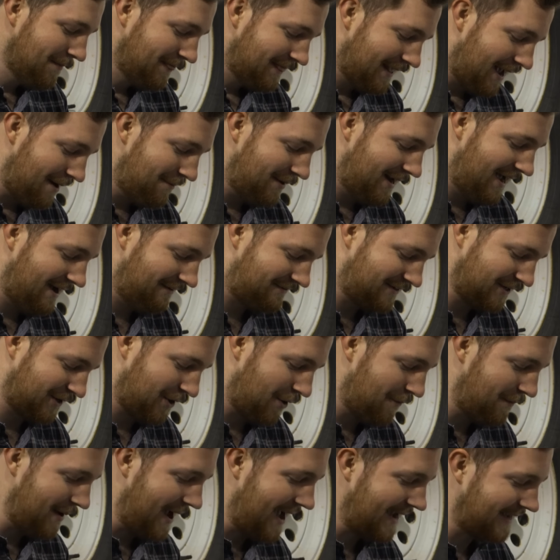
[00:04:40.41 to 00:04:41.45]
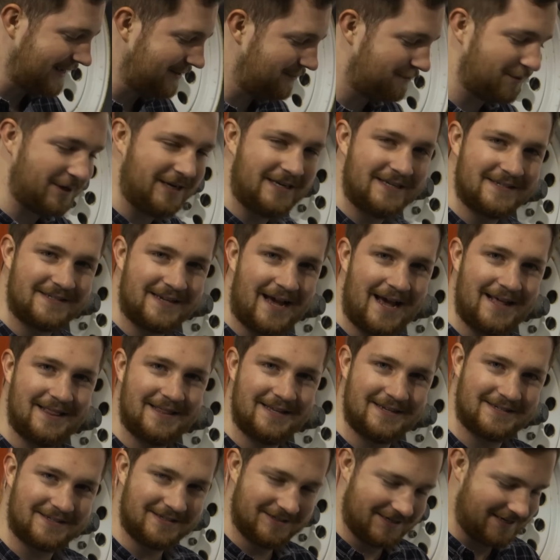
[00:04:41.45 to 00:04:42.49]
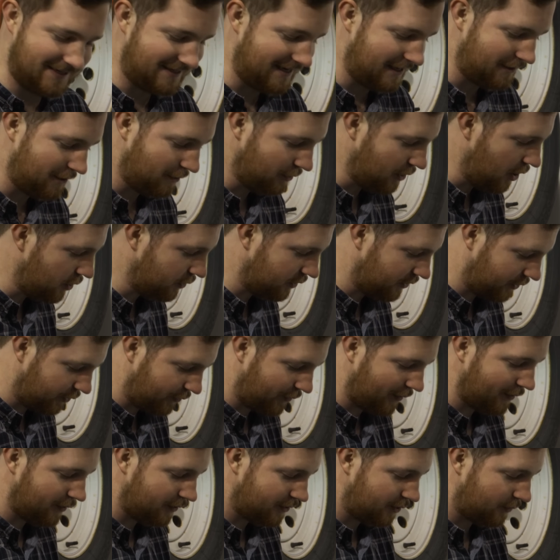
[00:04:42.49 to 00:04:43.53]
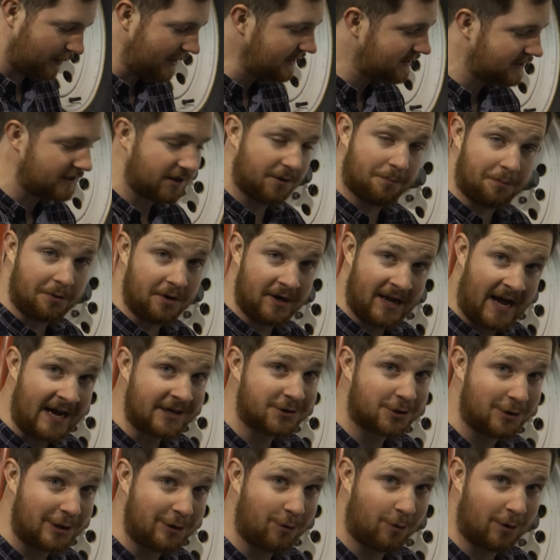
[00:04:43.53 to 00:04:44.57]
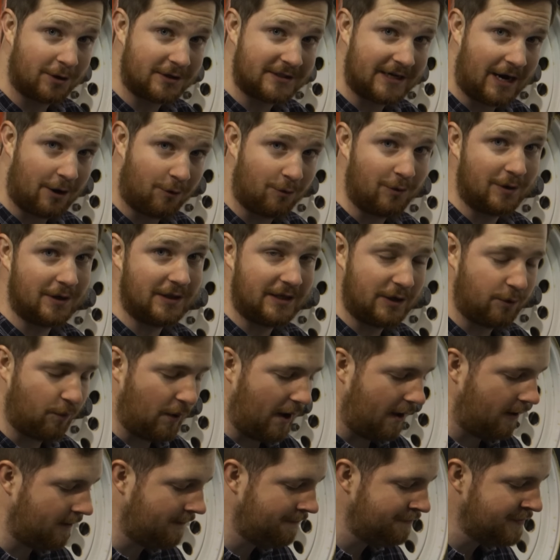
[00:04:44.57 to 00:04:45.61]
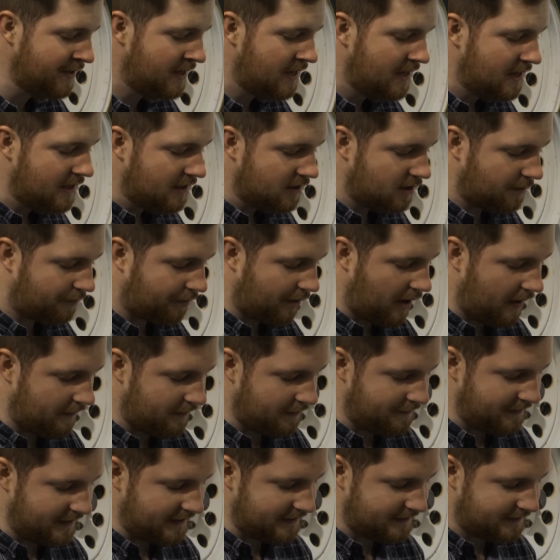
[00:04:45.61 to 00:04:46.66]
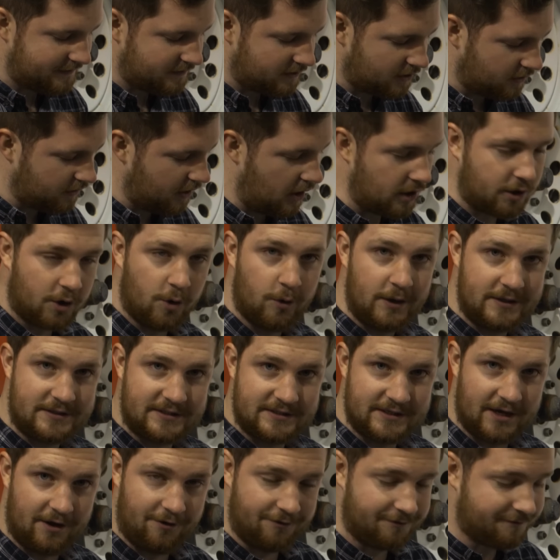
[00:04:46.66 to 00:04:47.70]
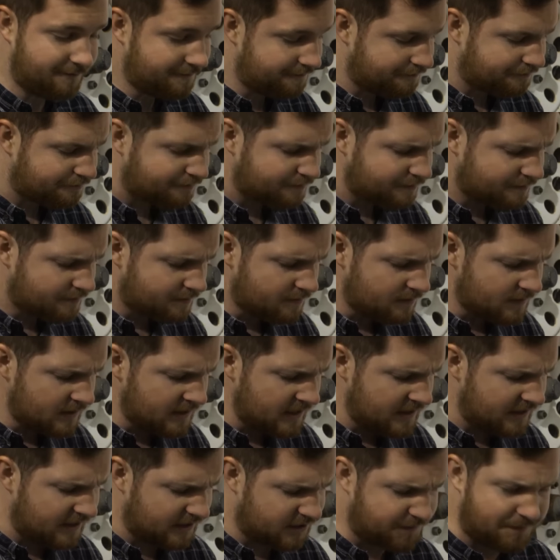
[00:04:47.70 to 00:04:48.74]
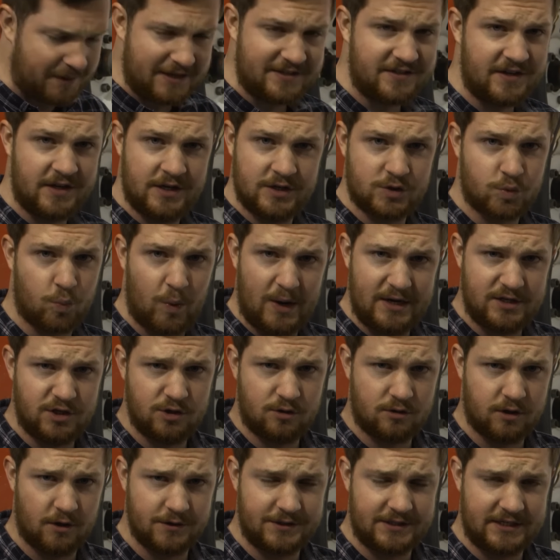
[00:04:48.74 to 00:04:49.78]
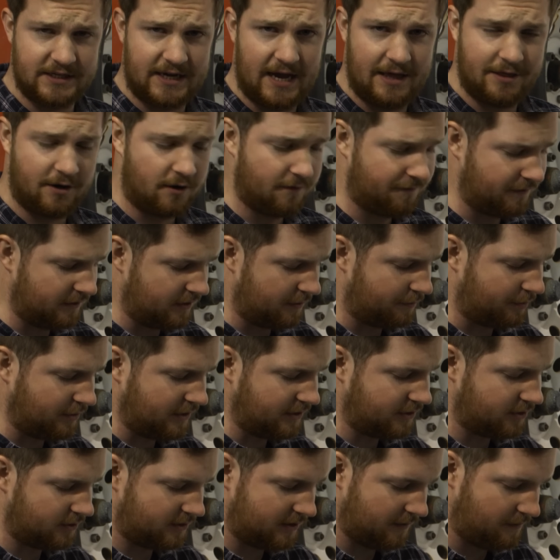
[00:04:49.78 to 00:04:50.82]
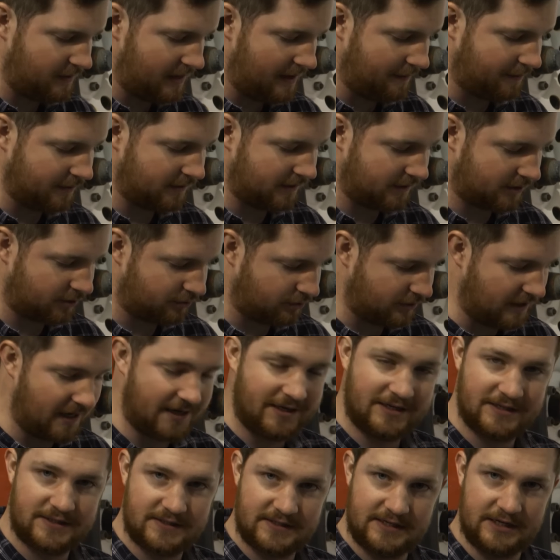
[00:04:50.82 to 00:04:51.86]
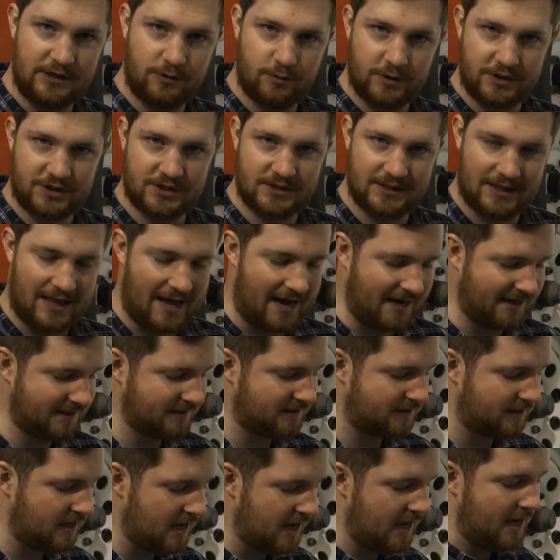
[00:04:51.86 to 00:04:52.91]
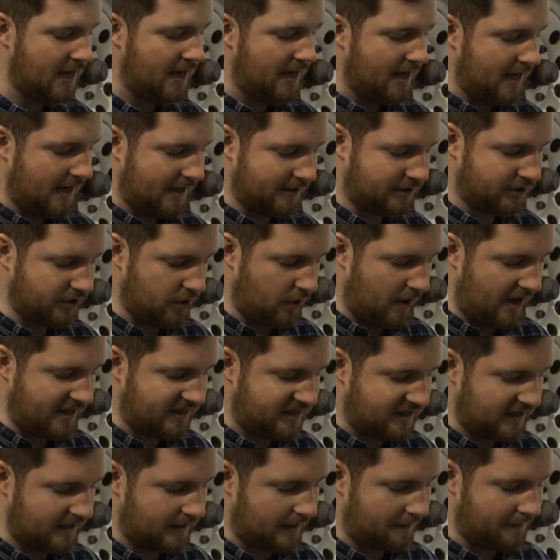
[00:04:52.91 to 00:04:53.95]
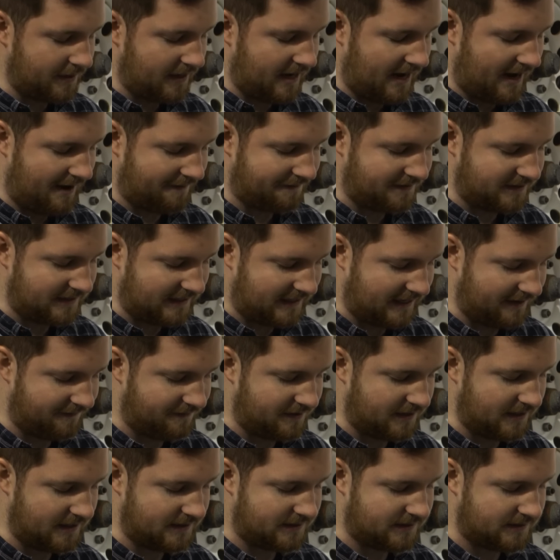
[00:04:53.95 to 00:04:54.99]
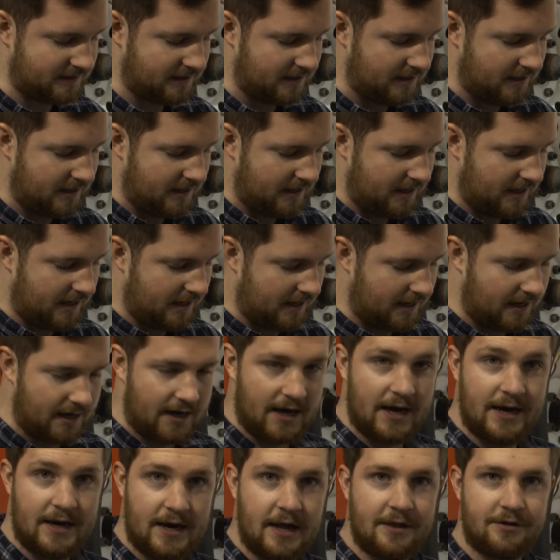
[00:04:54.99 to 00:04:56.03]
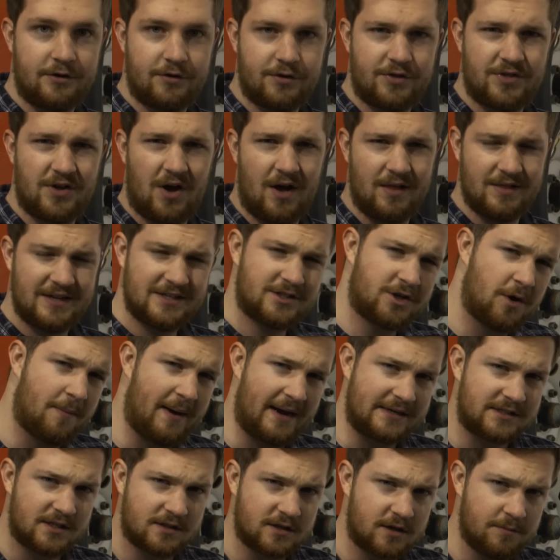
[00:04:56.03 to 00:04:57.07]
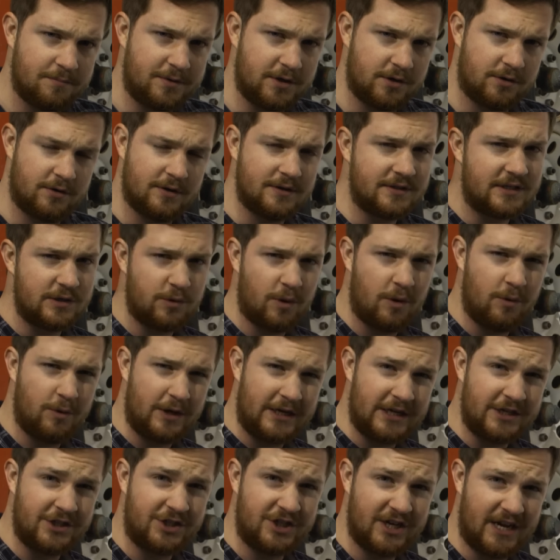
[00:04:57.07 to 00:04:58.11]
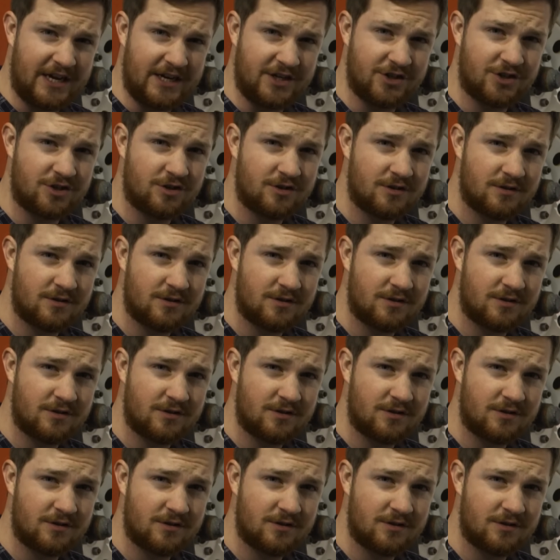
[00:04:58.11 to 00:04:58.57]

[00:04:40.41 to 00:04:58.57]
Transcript: I'm going to have to go back and redesign this Nintendo logo. The rest of the print actually worked out really well. The problem is the logo itself. The spacing is way too close together for the printer to be able to create distinguished lines. And so I think I'm going to have to give this another thought. Let's go back to the computer and see what we can change.